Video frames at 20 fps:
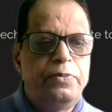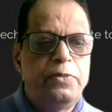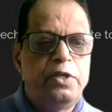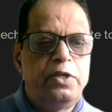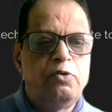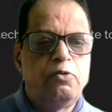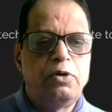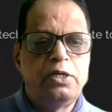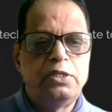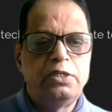
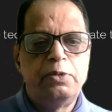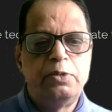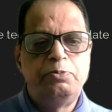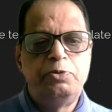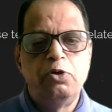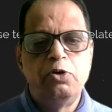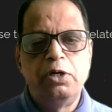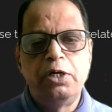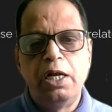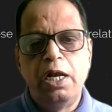So
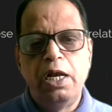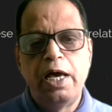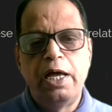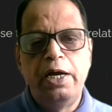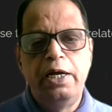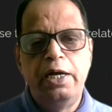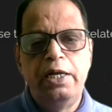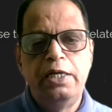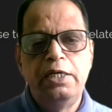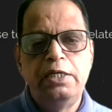conceptual
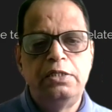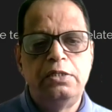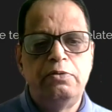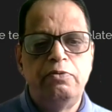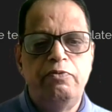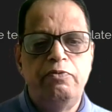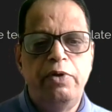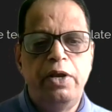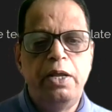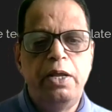clarity
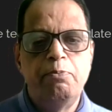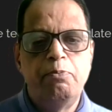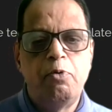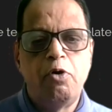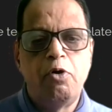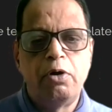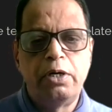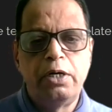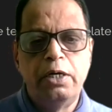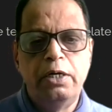is very
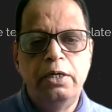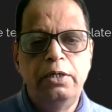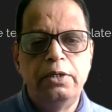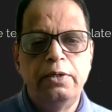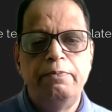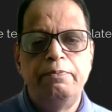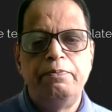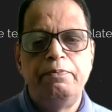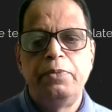important